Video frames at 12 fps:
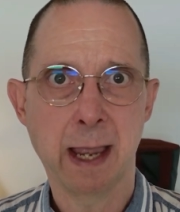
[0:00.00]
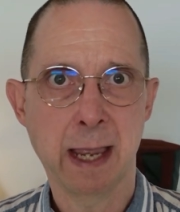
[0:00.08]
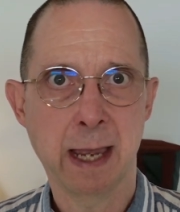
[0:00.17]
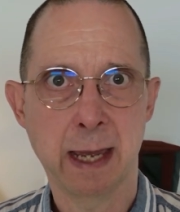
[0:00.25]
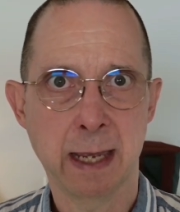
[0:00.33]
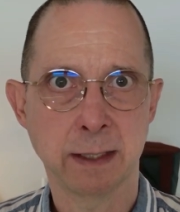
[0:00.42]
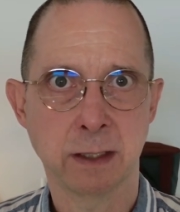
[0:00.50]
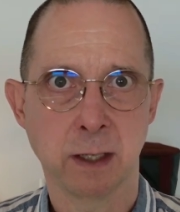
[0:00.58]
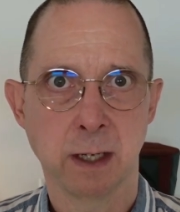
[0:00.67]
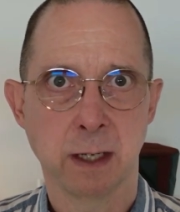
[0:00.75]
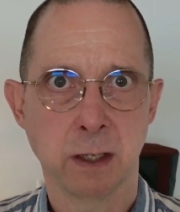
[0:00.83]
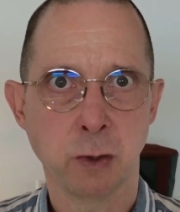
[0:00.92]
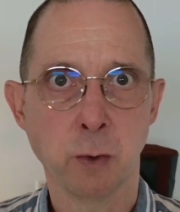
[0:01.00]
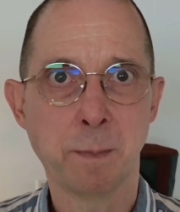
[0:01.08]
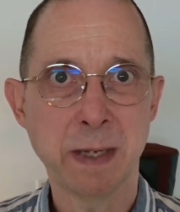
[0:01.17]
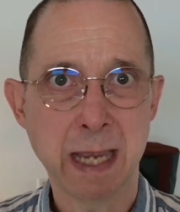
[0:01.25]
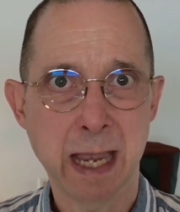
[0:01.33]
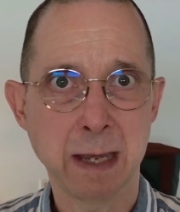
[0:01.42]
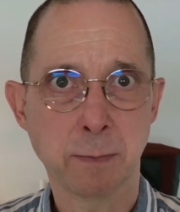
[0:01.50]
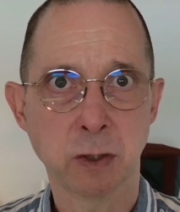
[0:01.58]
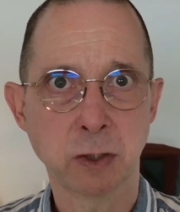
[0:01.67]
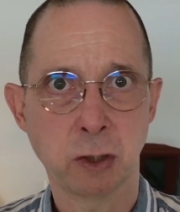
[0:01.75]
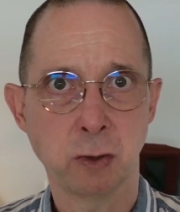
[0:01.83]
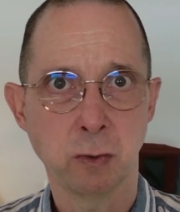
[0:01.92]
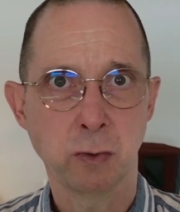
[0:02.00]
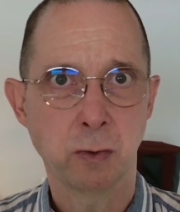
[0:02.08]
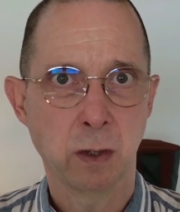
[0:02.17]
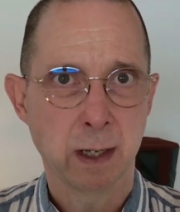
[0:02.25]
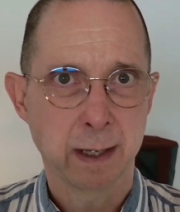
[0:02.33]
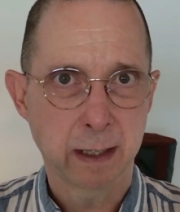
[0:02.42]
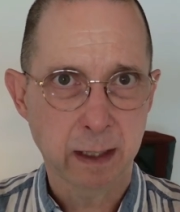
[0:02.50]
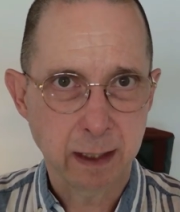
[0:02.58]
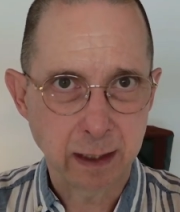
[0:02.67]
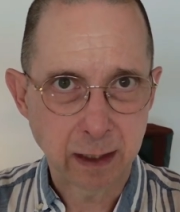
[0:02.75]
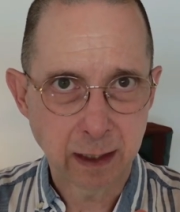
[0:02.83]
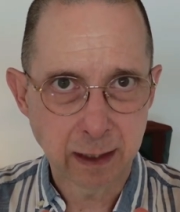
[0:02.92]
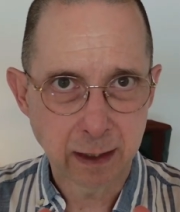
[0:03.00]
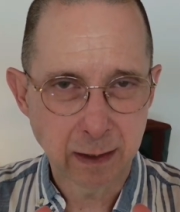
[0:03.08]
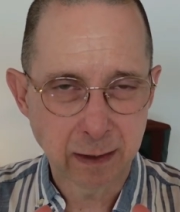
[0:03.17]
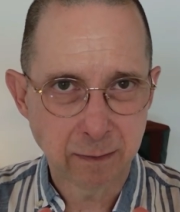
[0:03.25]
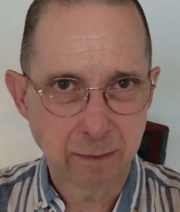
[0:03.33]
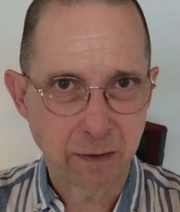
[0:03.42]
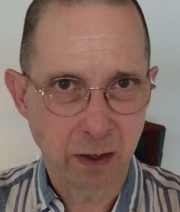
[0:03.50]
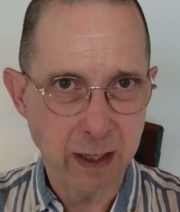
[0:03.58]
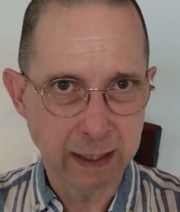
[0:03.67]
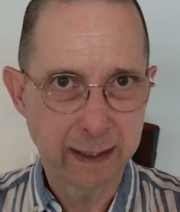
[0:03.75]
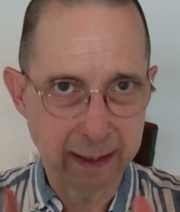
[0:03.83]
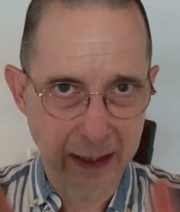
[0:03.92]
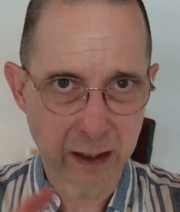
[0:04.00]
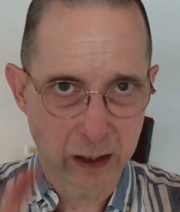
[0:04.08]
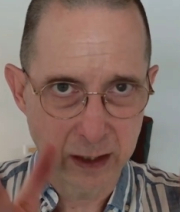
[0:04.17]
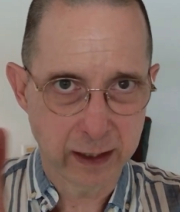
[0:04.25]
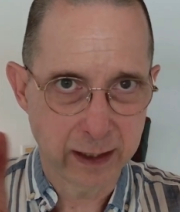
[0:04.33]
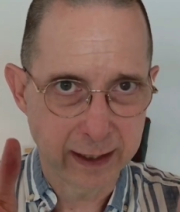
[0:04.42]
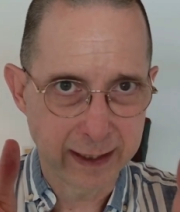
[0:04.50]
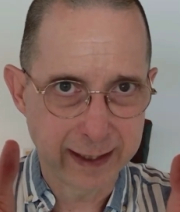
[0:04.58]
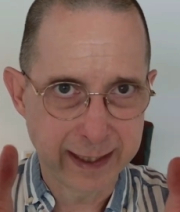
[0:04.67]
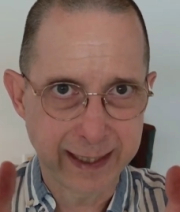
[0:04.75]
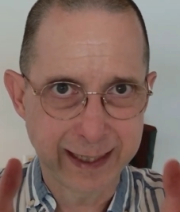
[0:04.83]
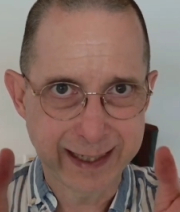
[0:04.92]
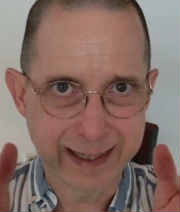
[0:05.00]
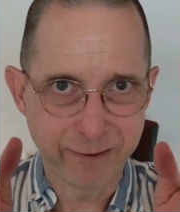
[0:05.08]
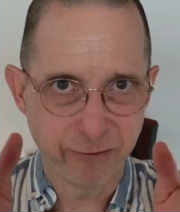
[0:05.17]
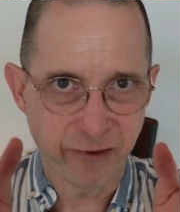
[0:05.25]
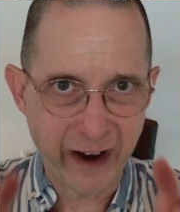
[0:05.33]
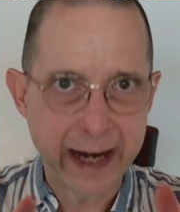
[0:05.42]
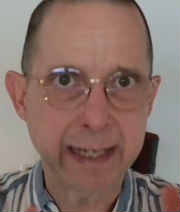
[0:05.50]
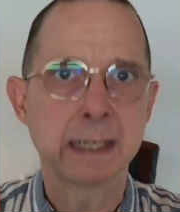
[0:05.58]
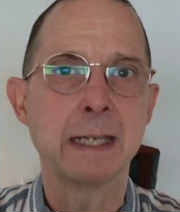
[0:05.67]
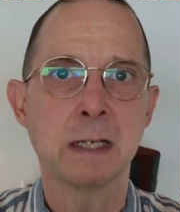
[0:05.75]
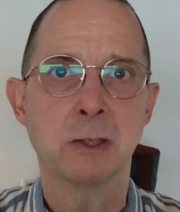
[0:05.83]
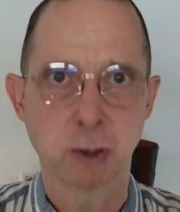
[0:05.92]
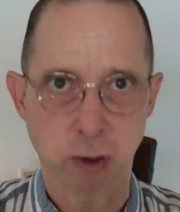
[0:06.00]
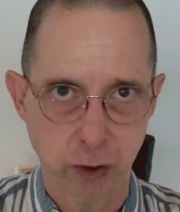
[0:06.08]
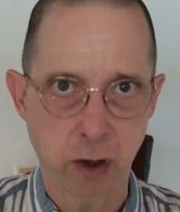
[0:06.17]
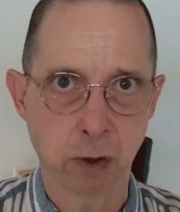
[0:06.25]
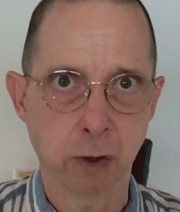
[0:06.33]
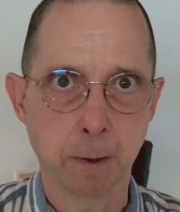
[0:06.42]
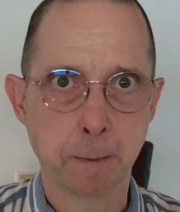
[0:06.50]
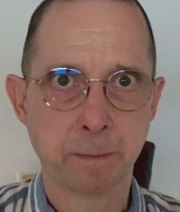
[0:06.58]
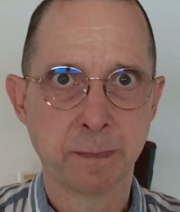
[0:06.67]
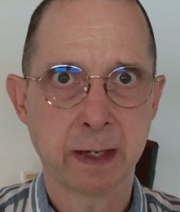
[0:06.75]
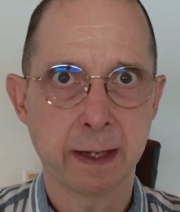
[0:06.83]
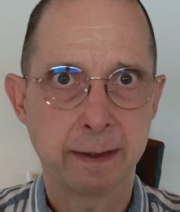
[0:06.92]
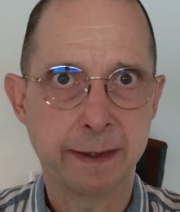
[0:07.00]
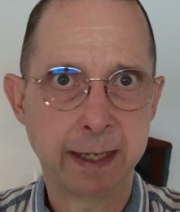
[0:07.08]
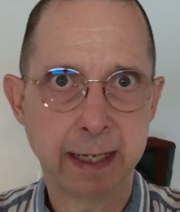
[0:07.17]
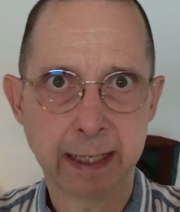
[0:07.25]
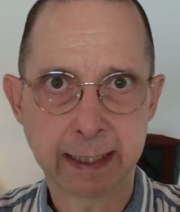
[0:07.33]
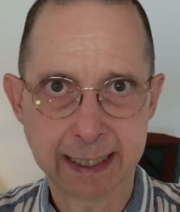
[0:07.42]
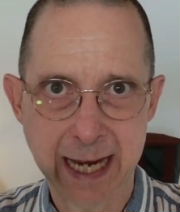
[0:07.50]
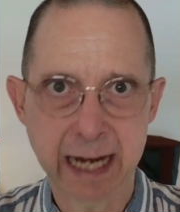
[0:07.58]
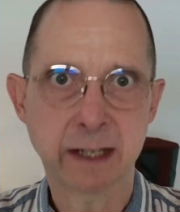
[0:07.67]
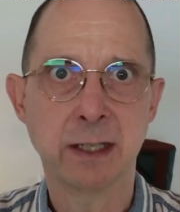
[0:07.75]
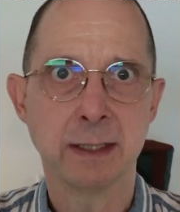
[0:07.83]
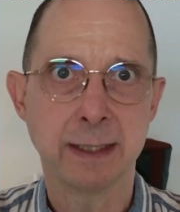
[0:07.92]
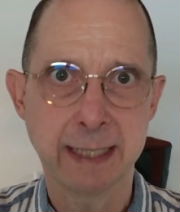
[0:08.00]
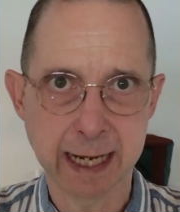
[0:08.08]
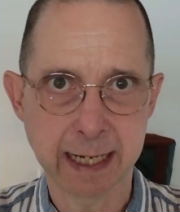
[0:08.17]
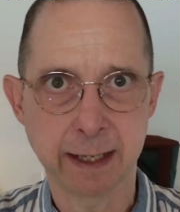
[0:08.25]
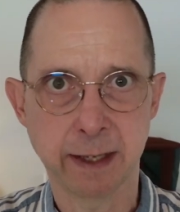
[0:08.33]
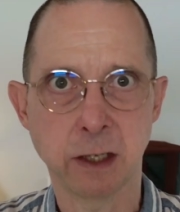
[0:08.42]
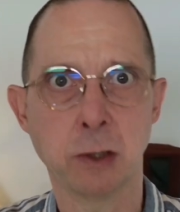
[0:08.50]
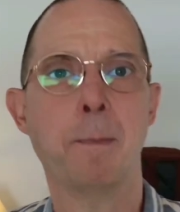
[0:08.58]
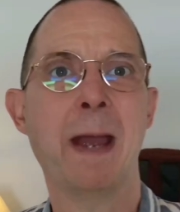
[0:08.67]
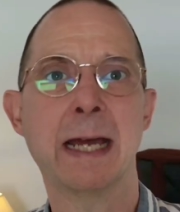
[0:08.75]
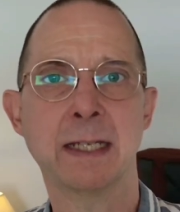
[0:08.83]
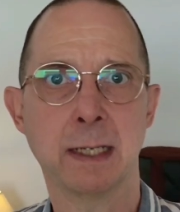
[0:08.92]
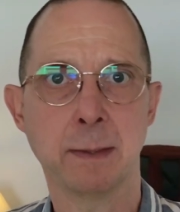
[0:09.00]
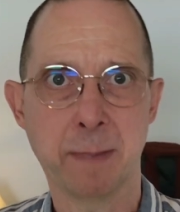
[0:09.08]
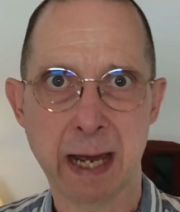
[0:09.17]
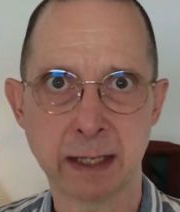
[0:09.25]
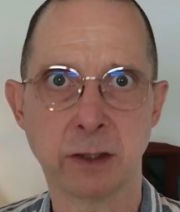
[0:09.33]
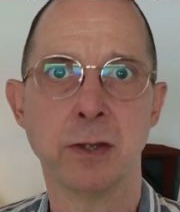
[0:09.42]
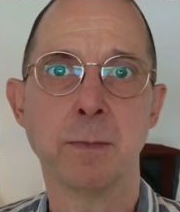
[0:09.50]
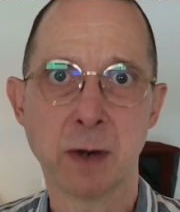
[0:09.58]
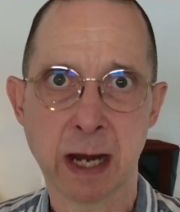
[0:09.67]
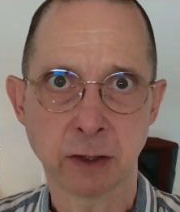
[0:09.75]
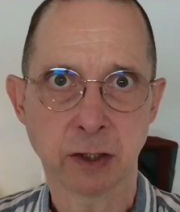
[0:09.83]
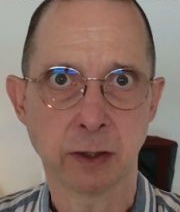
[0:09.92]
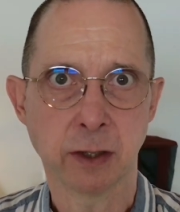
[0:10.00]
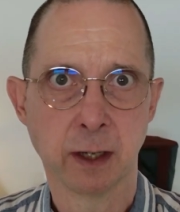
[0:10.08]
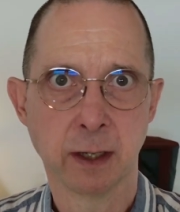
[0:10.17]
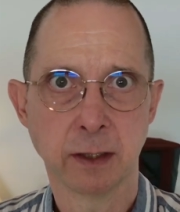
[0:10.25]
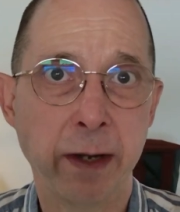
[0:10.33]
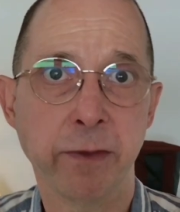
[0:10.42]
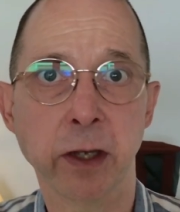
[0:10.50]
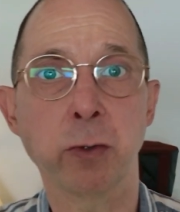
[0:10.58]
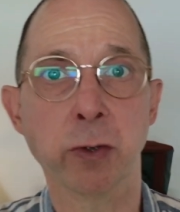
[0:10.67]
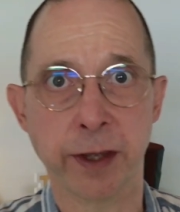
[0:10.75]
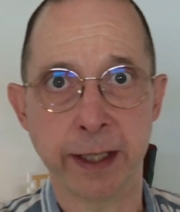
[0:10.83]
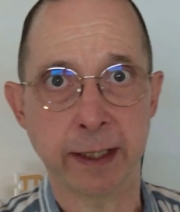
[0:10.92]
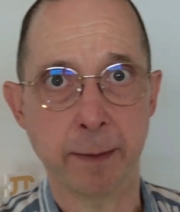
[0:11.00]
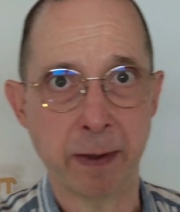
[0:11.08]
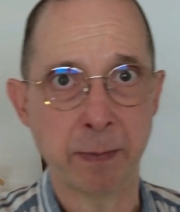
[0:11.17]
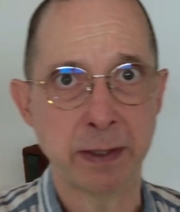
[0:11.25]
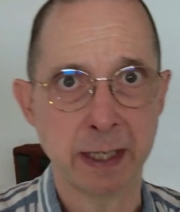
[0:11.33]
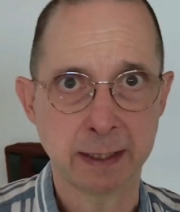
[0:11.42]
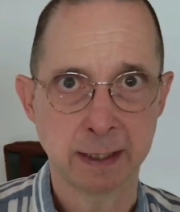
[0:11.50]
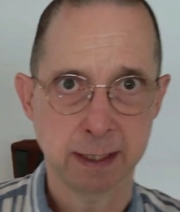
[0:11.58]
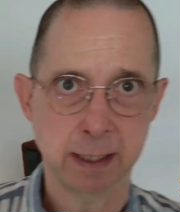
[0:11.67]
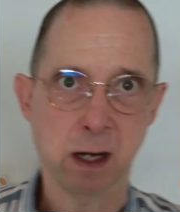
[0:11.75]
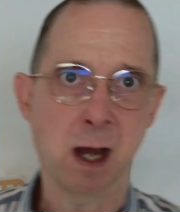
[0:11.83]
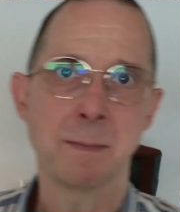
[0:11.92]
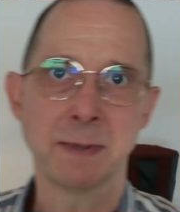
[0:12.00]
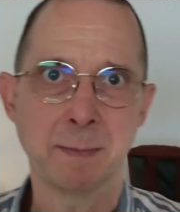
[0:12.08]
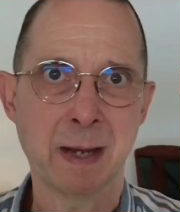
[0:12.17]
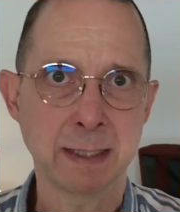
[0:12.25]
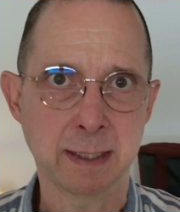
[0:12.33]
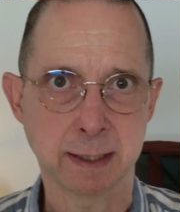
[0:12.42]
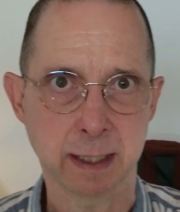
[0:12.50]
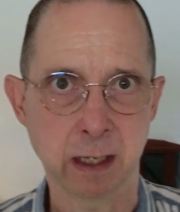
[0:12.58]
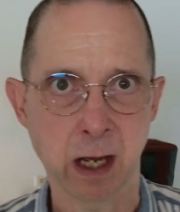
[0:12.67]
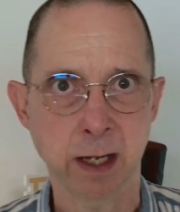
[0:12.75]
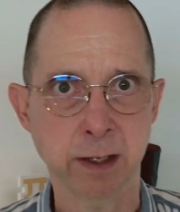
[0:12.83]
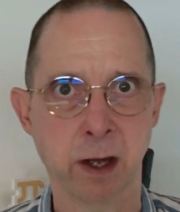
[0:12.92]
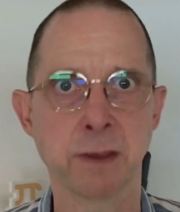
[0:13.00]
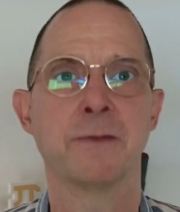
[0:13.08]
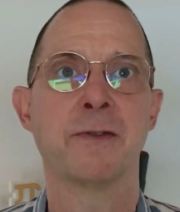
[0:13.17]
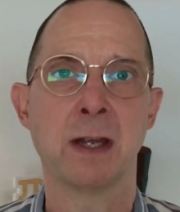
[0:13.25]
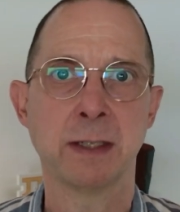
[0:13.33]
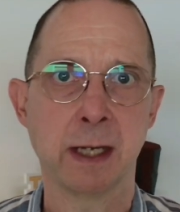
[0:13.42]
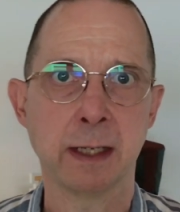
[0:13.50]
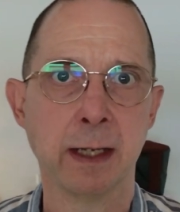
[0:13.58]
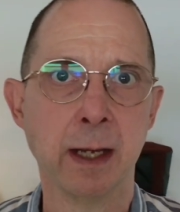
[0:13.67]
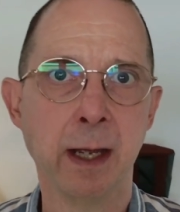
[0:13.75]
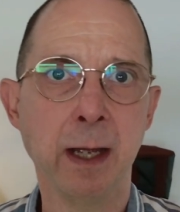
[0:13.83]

and you'll be able to very finely control the exact data that you're passing back to the browser. One of the cool things that Bubble does is it optimizes a lot on the front end.